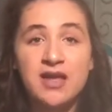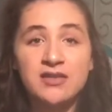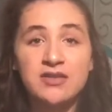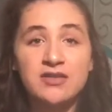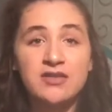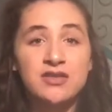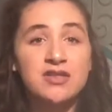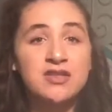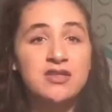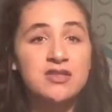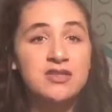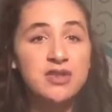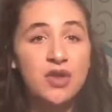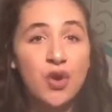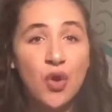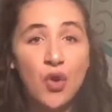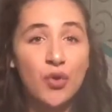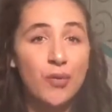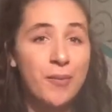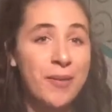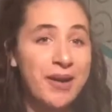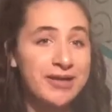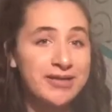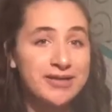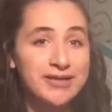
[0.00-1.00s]
So this is an
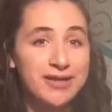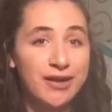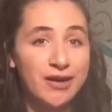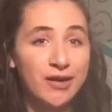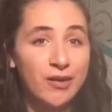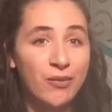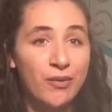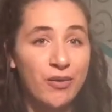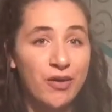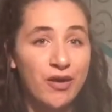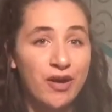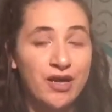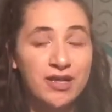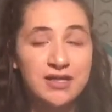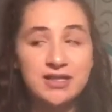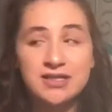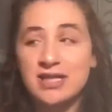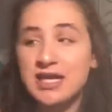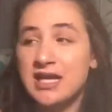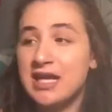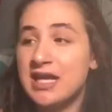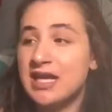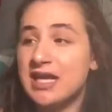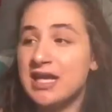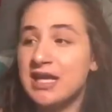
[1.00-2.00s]
old mascara wand.